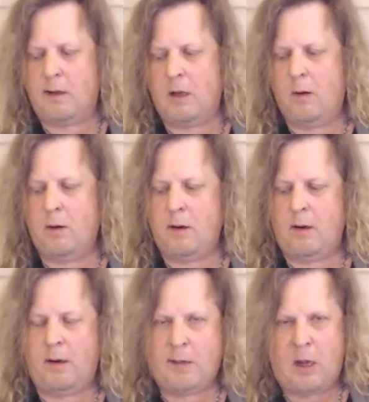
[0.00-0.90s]
So
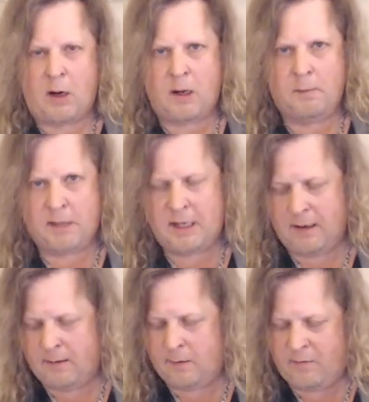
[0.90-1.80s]
here's how it comes
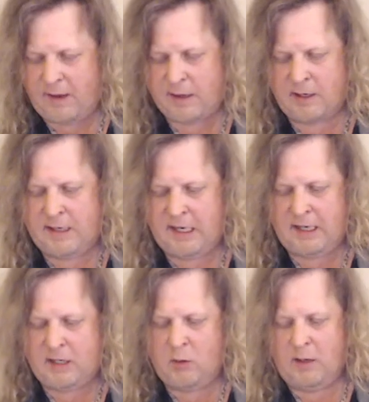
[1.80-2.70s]
in. That's a
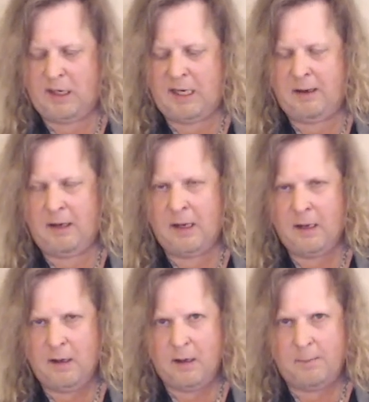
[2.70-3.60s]
D to an E
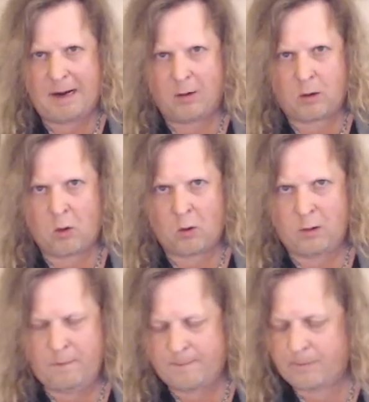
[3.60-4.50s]
power
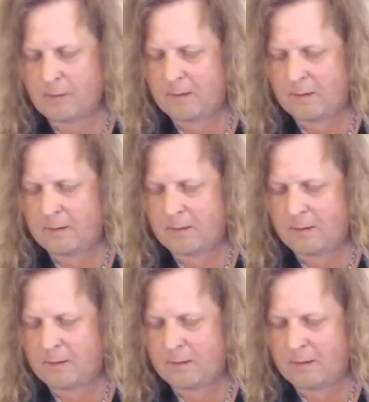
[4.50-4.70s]
chord.